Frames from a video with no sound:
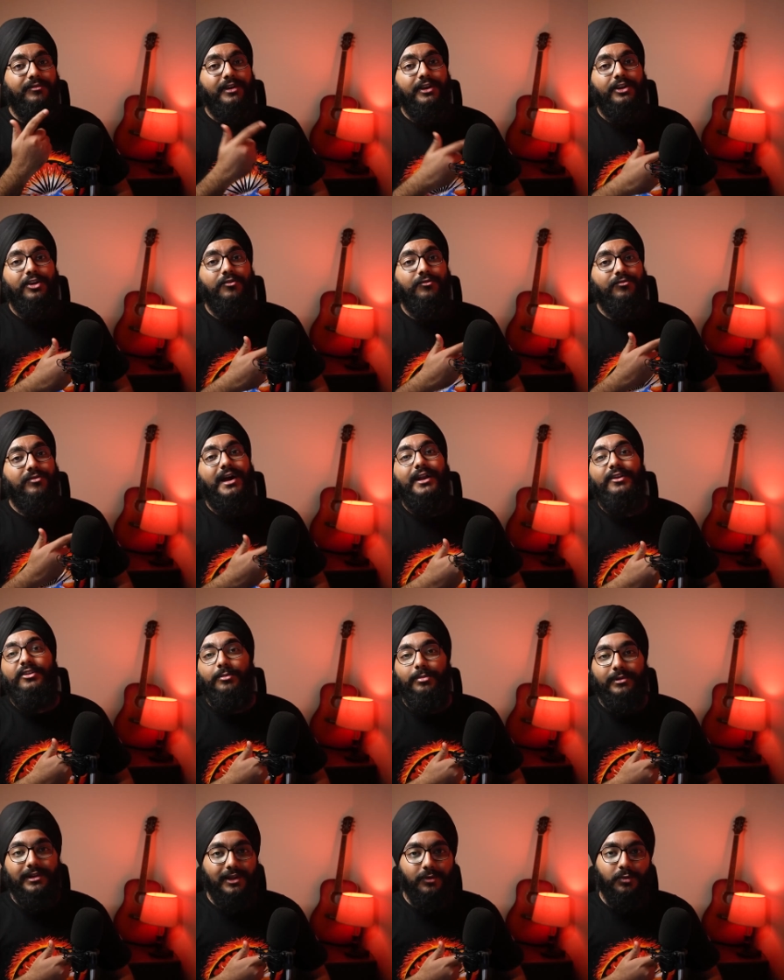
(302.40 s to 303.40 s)
video of why
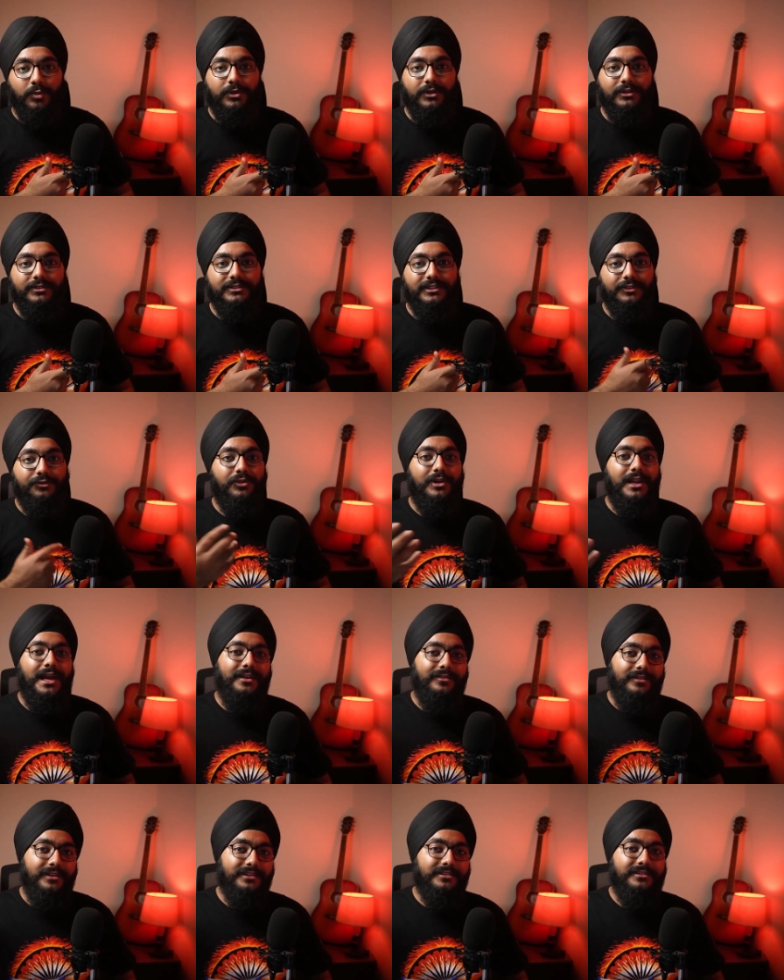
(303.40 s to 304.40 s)
RRR works. If you
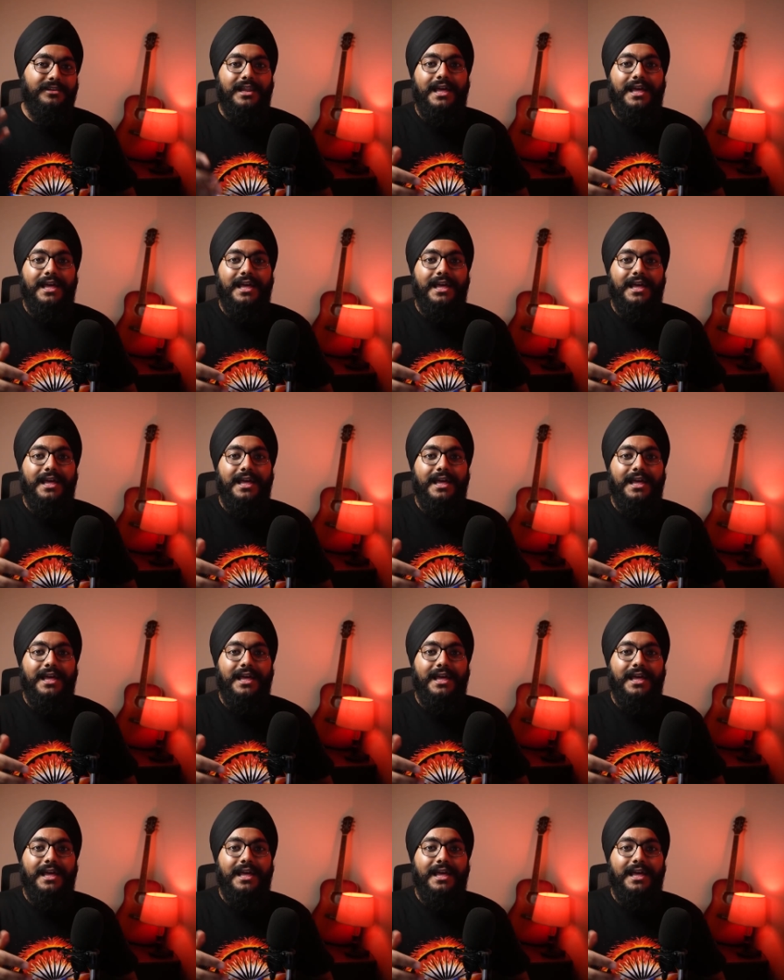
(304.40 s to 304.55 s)
like this,